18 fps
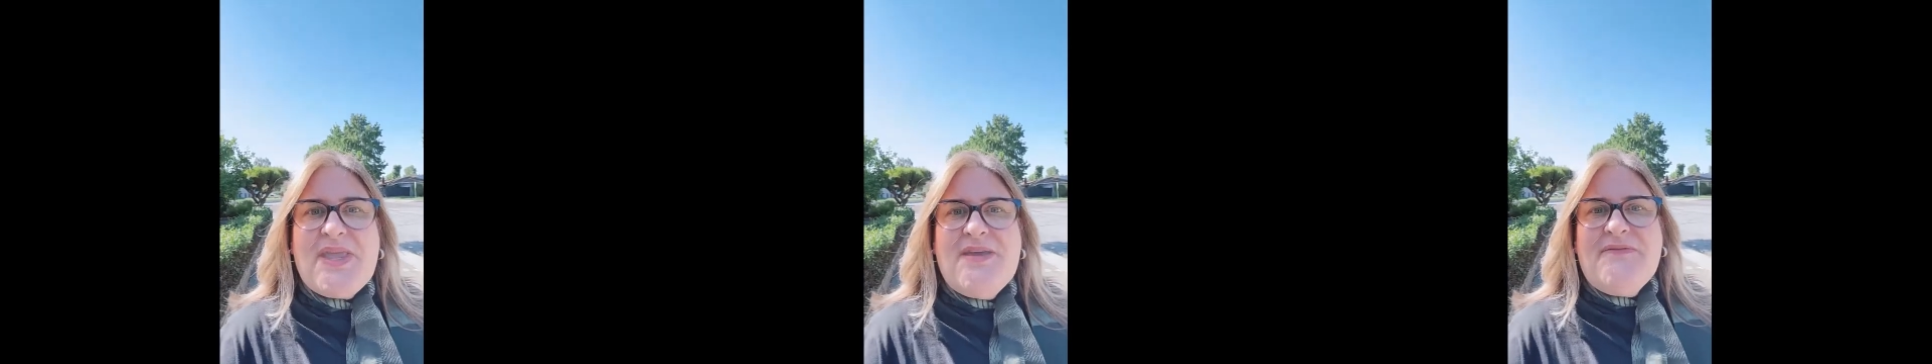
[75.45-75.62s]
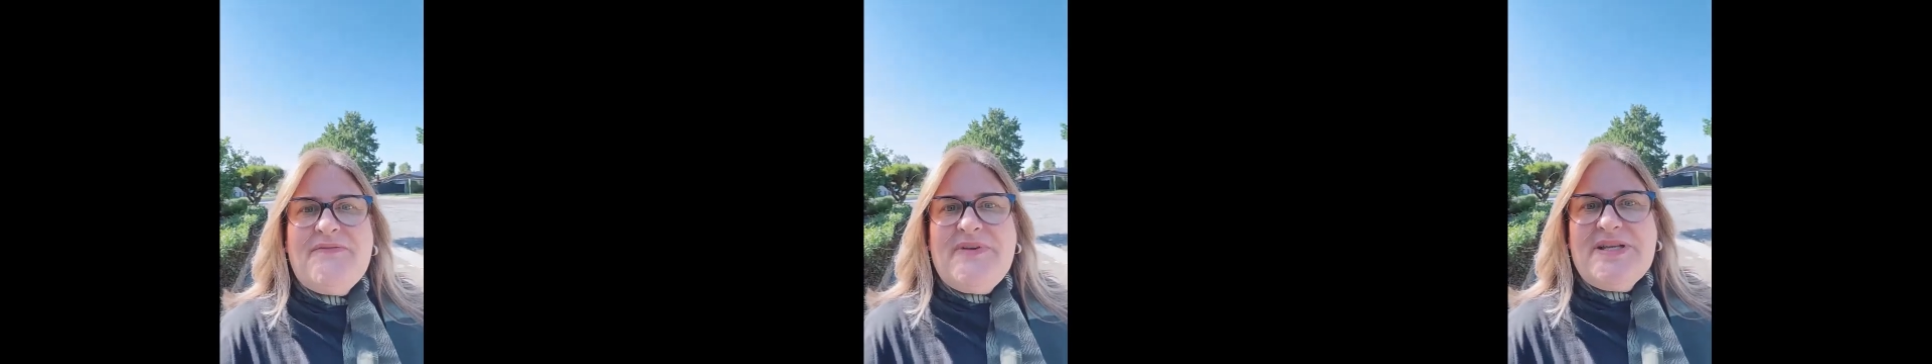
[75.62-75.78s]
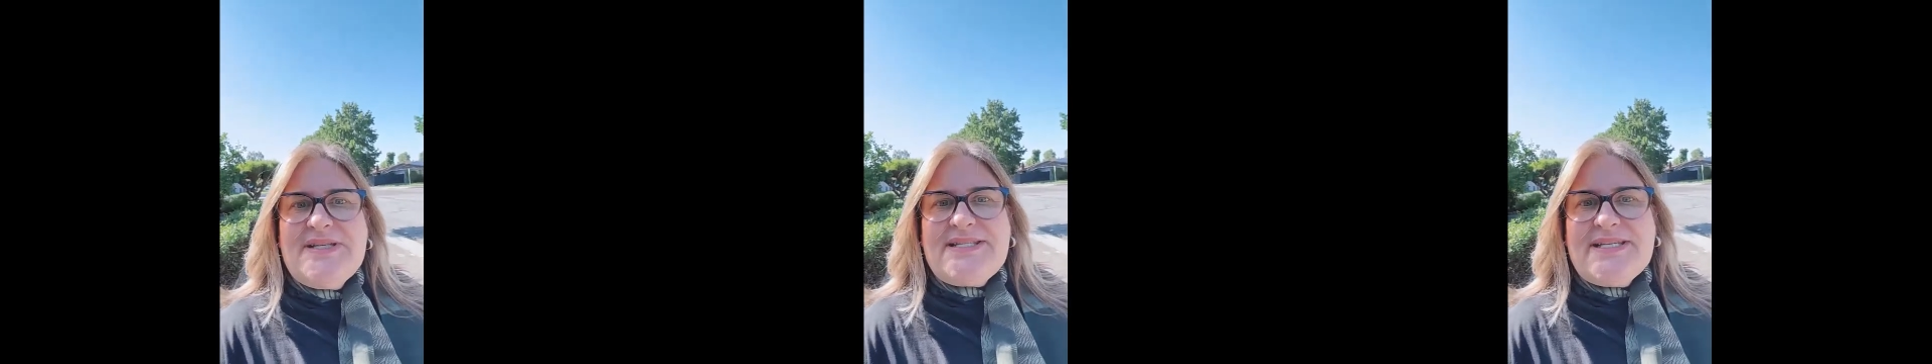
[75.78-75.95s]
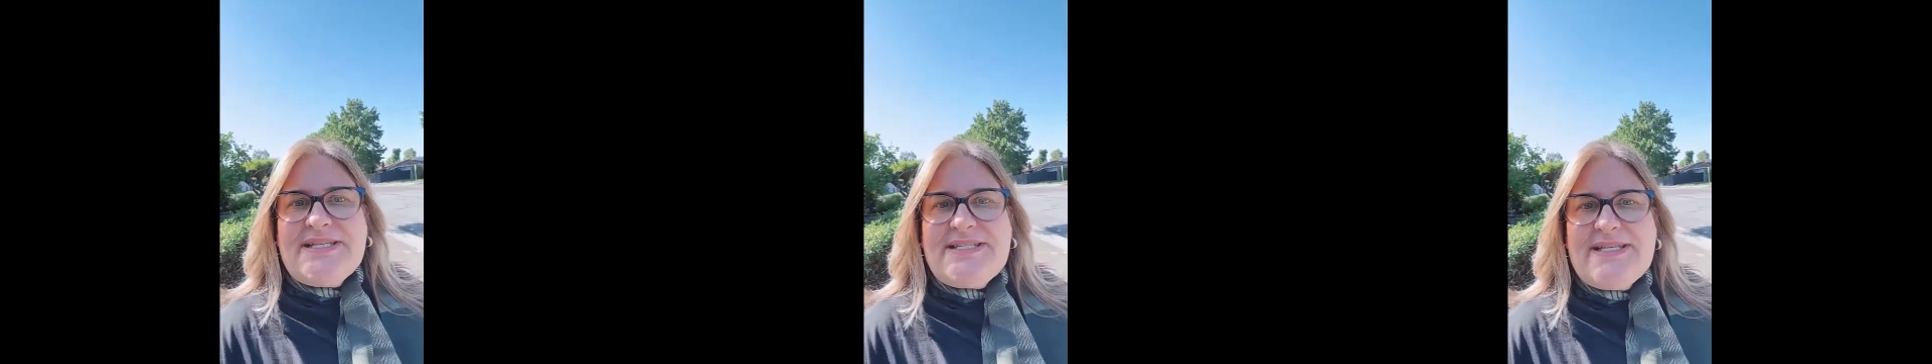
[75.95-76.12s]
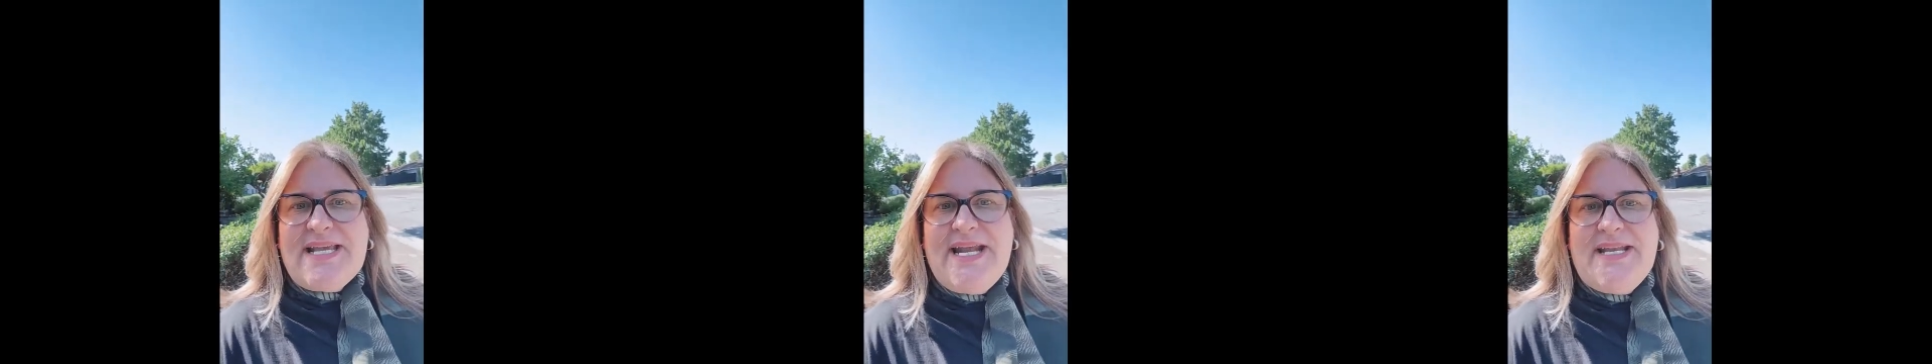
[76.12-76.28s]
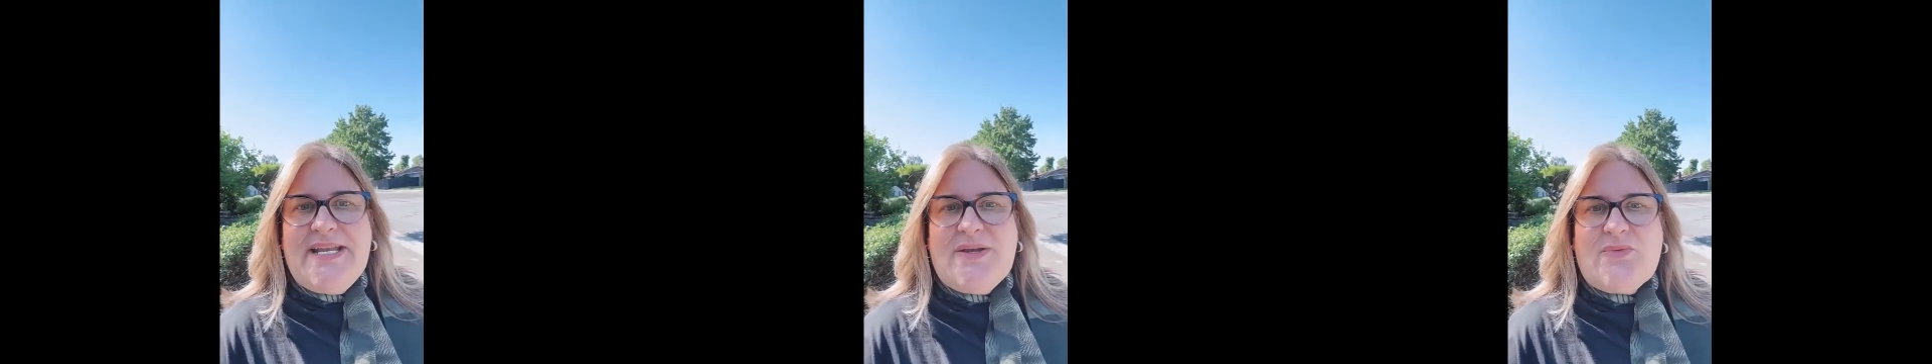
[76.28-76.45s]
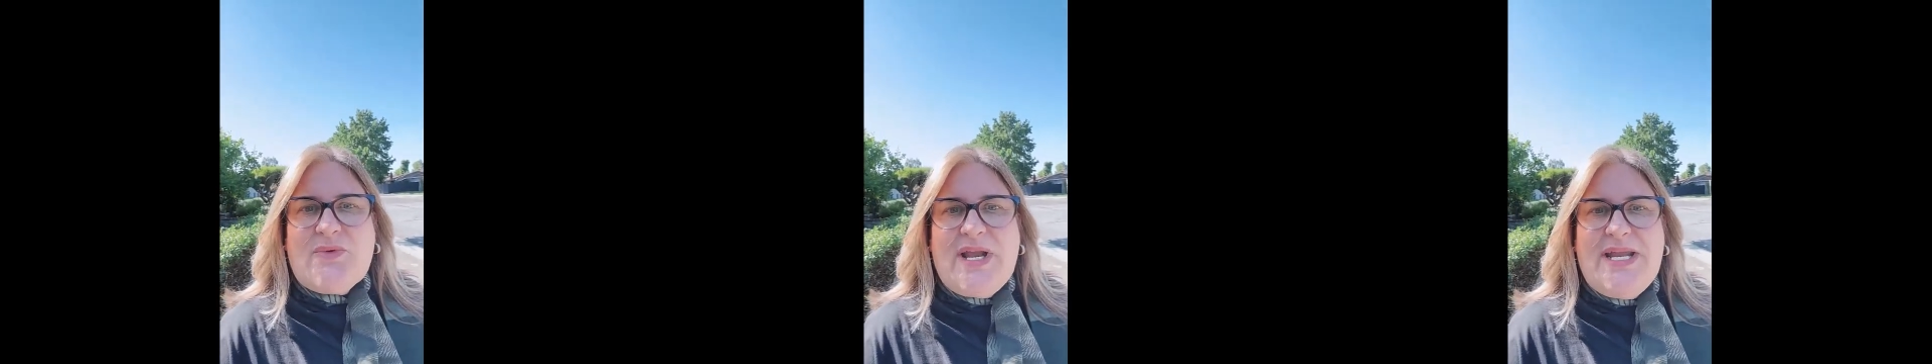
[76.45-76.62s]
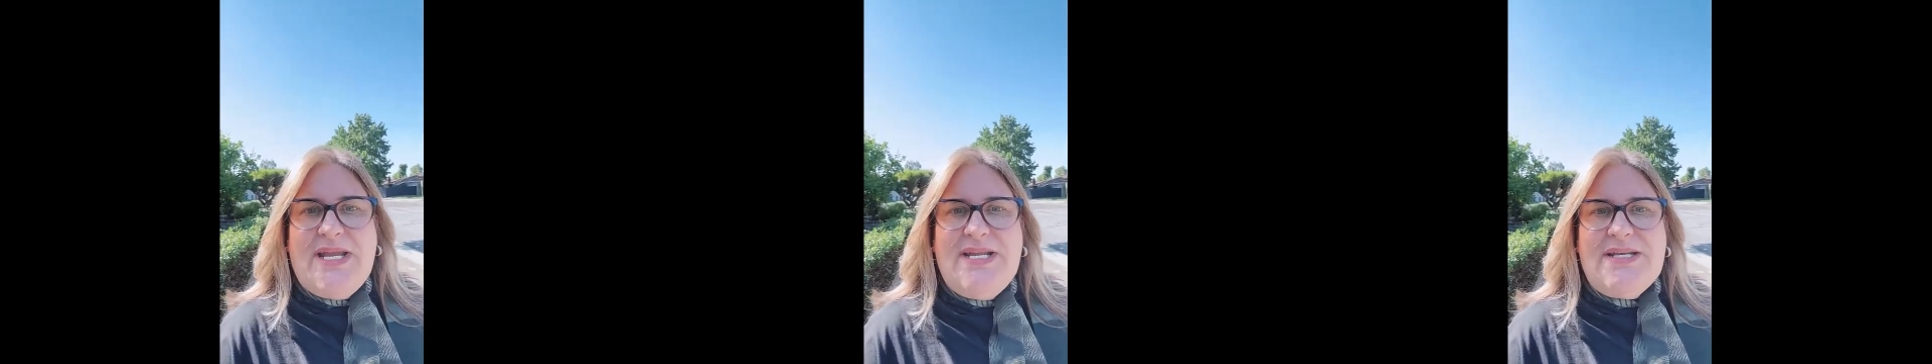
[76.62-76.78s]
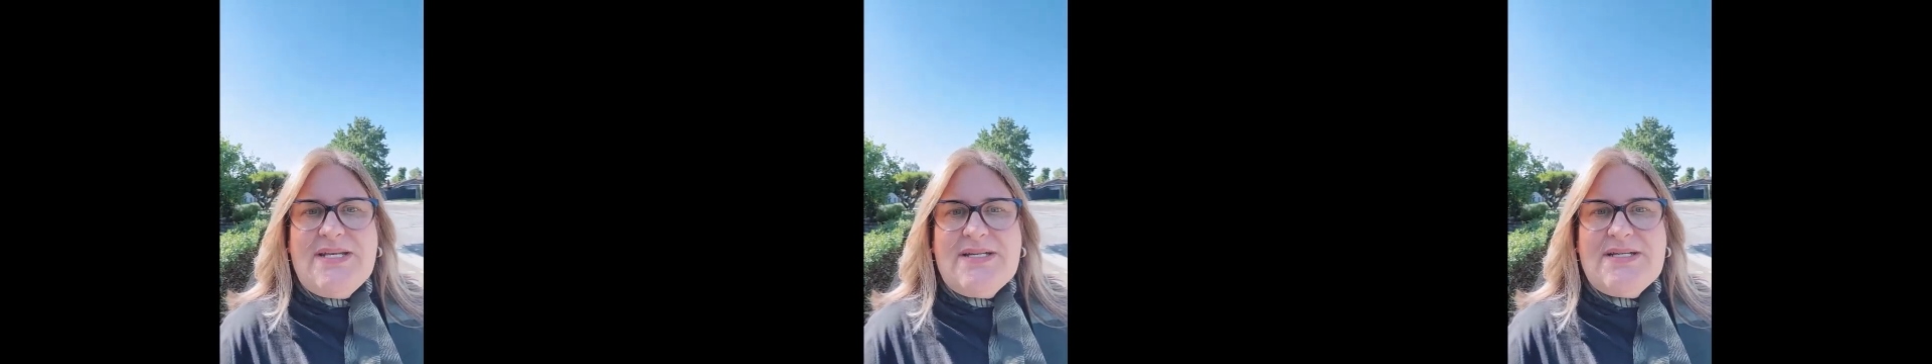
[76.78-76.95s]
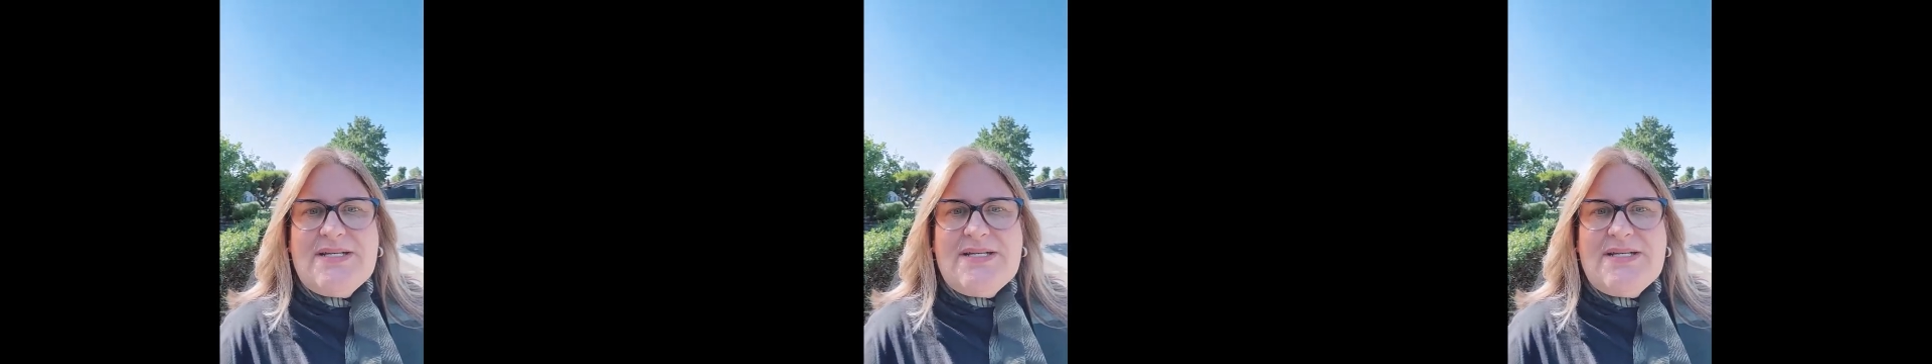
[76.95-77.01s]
Feels exciting, right?